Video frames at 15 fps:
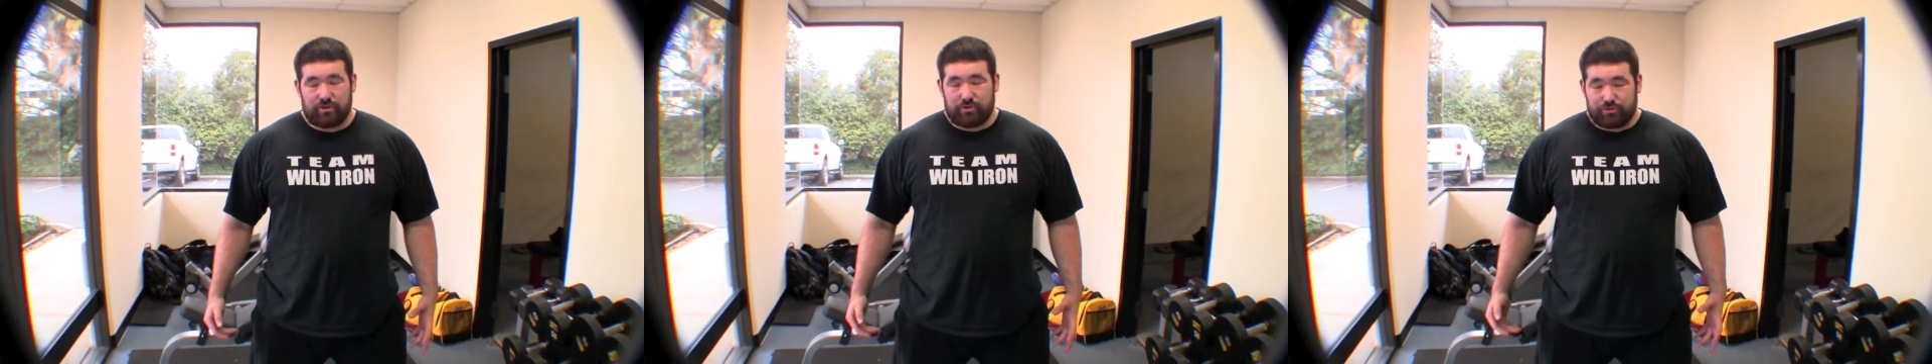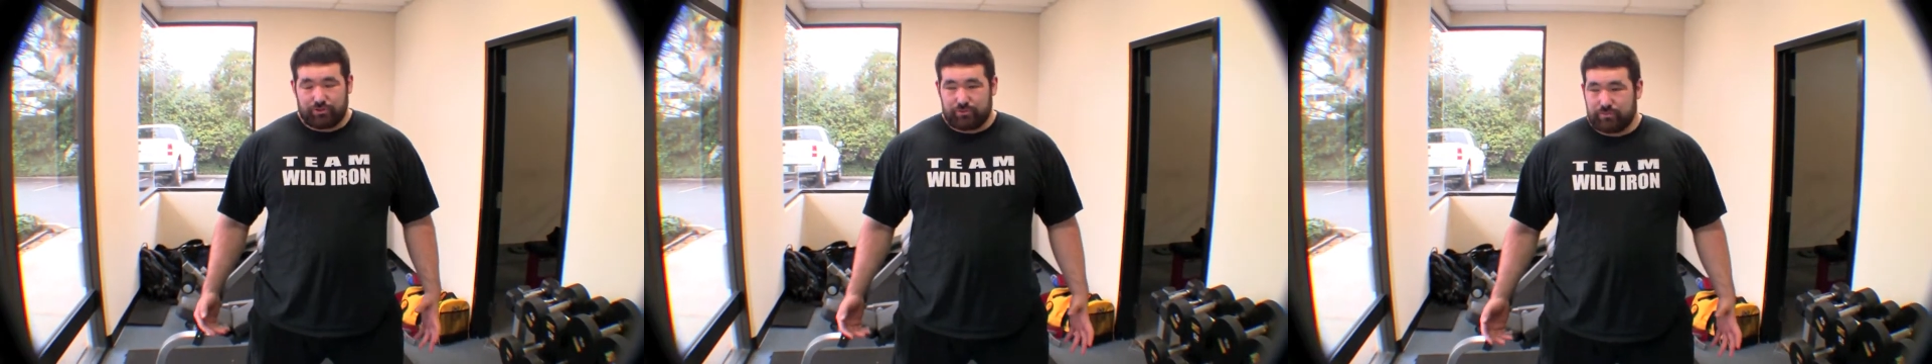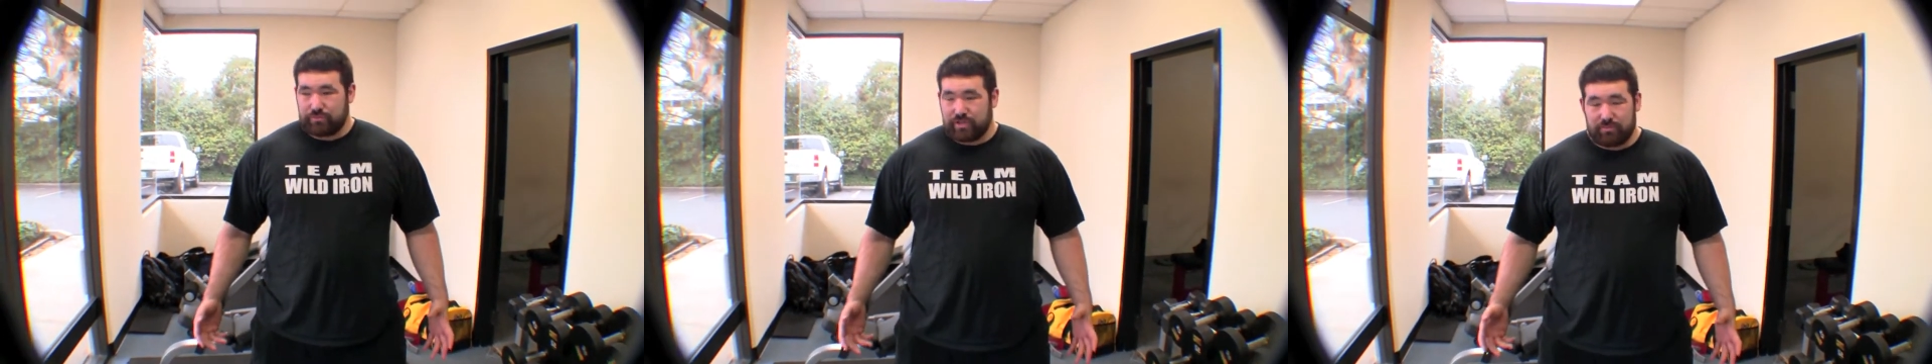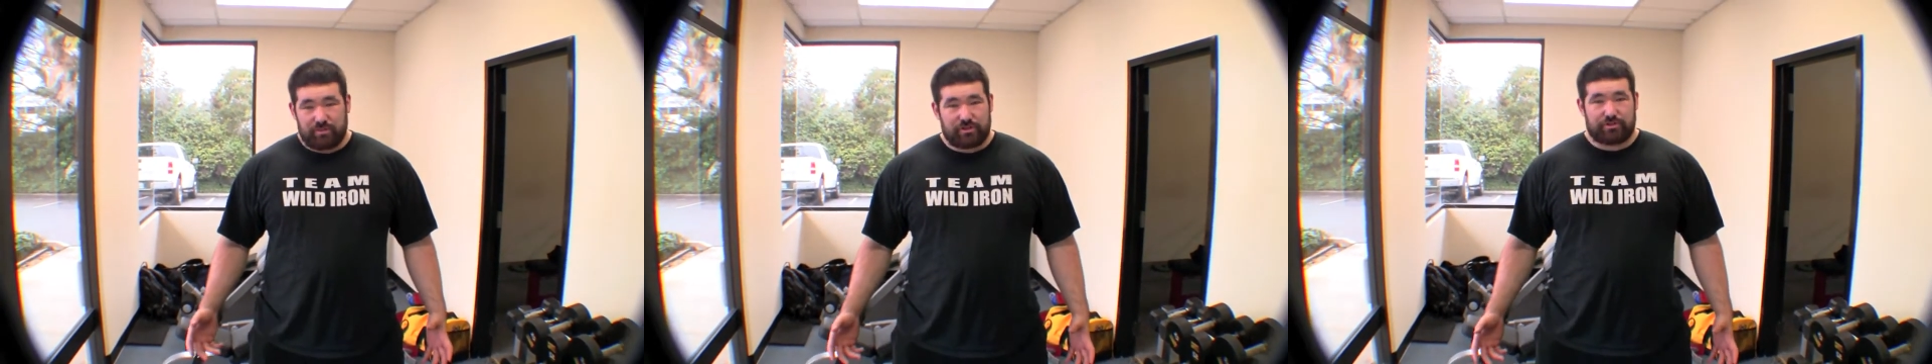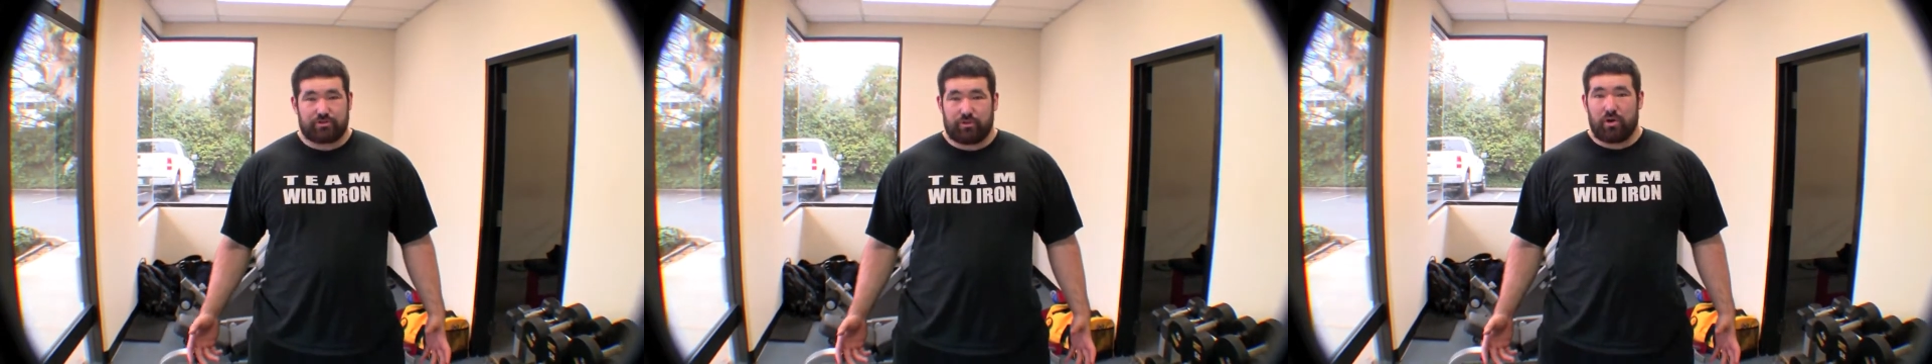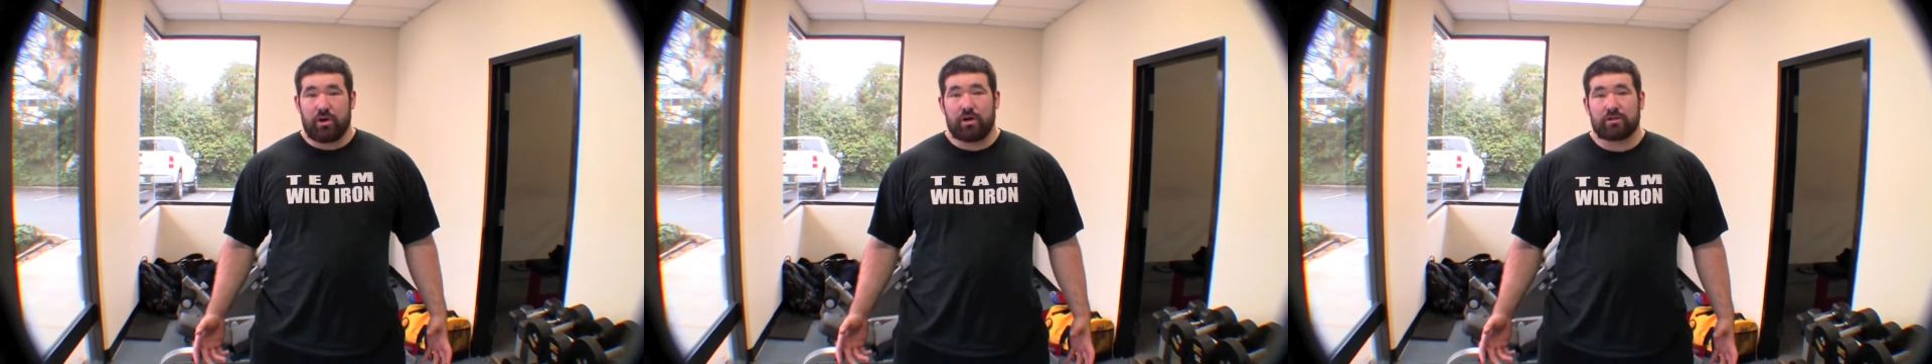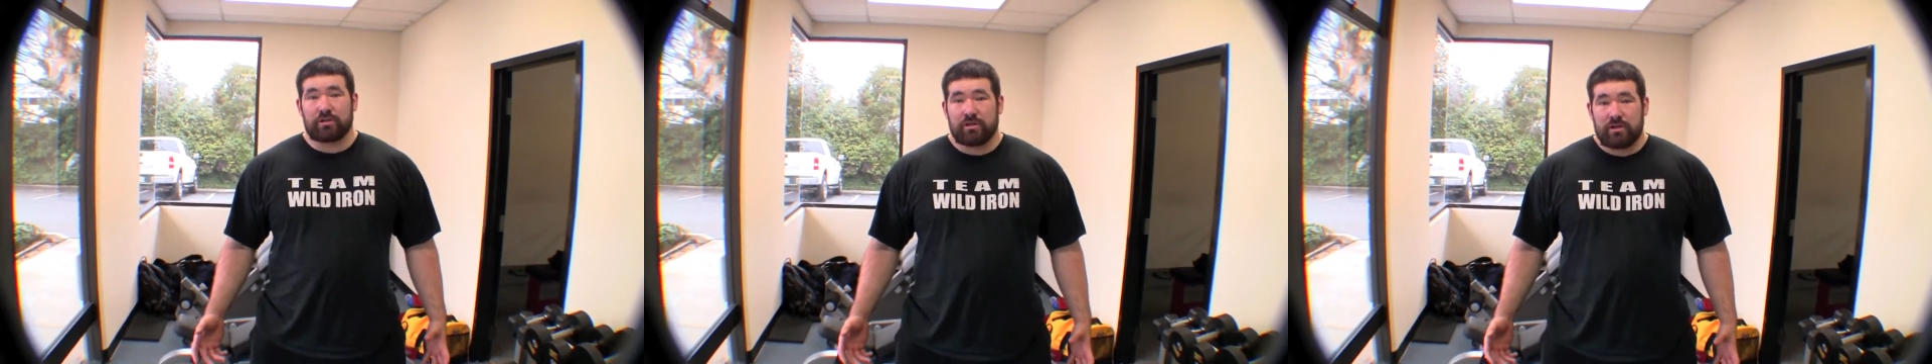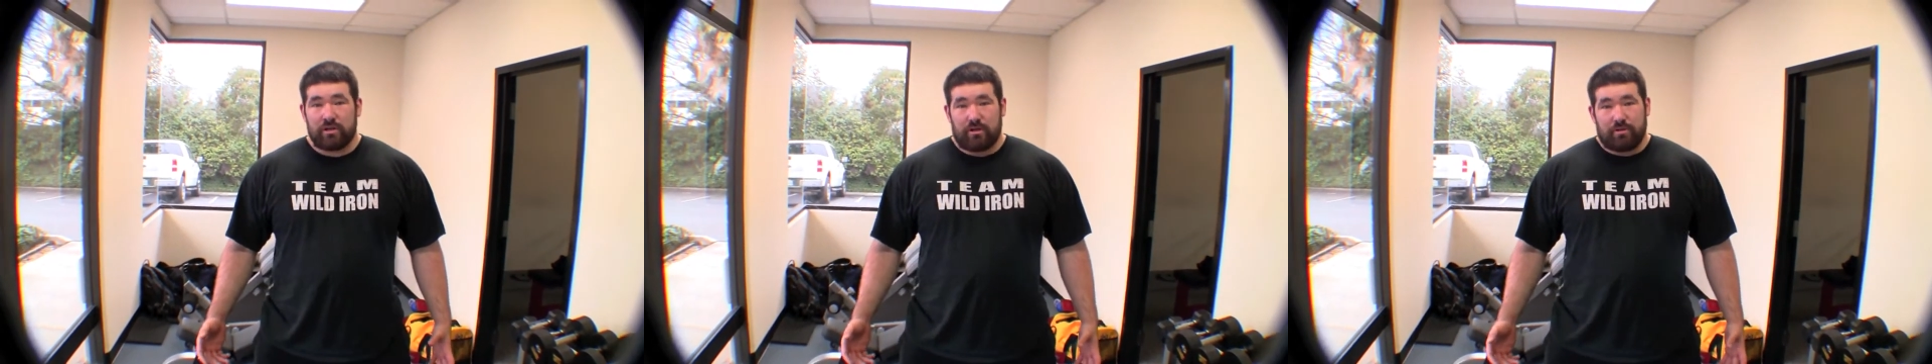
are, can be strong,